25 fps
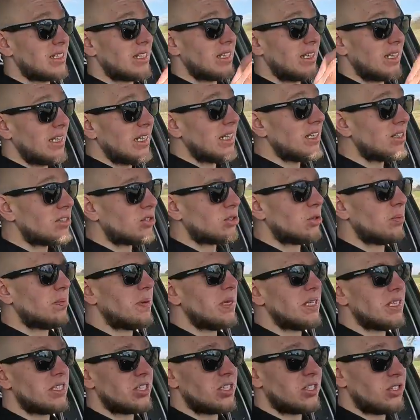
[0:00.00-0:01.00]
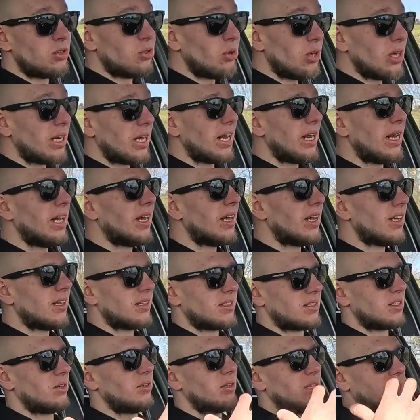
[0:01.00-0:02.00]
it needs to be street legal,
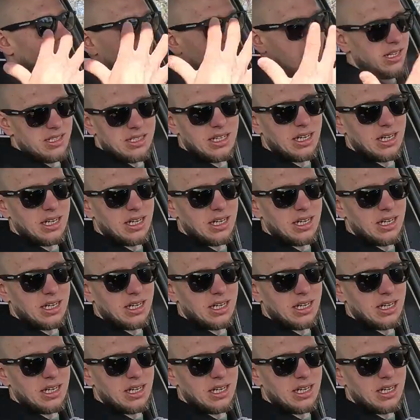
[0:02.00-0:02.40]
so it has a